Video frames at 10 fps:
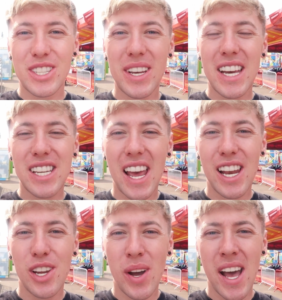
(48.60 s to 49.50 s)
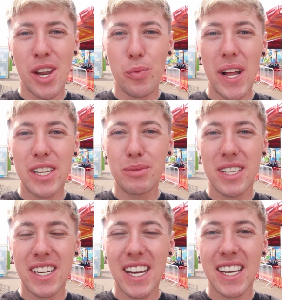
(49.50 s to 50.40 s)
So yes, hello and welcome
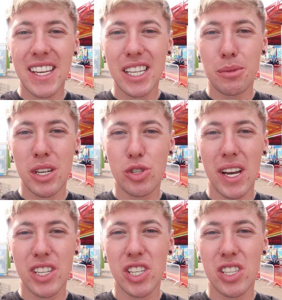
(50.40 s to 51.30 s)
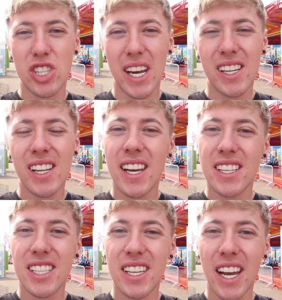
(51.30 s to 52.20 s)
to the United Kingdom Attraction Channel.
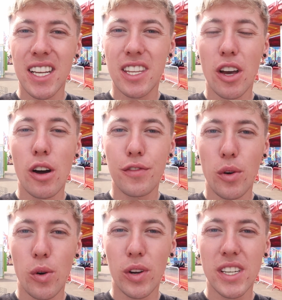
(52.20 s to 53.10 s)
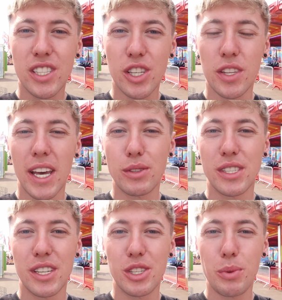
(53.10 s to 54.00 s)
It is the 9th of August
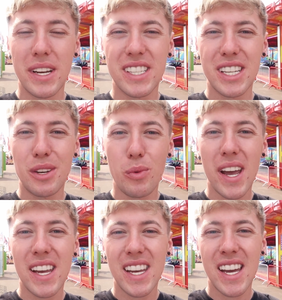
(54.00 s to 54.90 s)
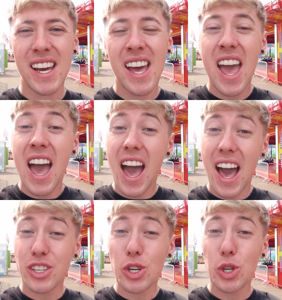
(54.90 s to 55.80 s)
2020. We're here
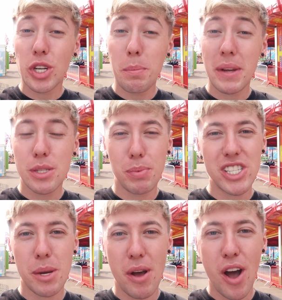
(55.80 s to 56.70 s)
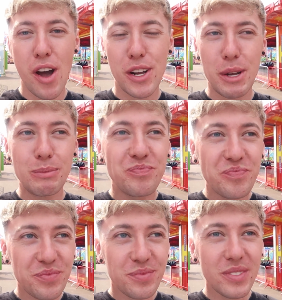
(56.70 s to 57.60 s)
at Ocean Beach Pleasure Park.
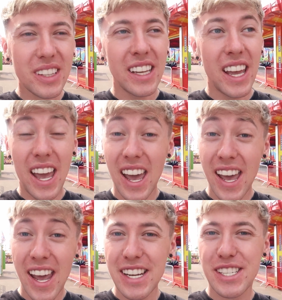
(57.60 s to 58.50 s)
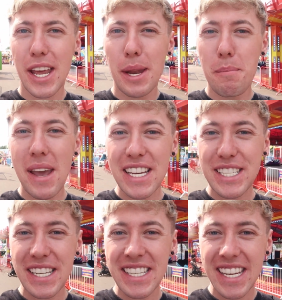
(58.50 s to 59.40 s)
It's an
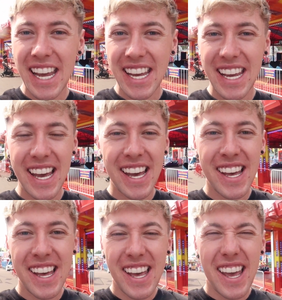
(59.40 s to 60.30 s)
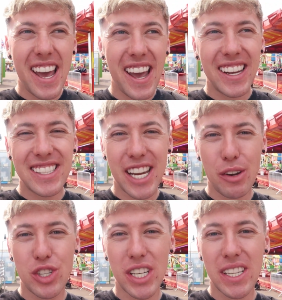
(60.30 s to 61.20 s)
amazing day here in South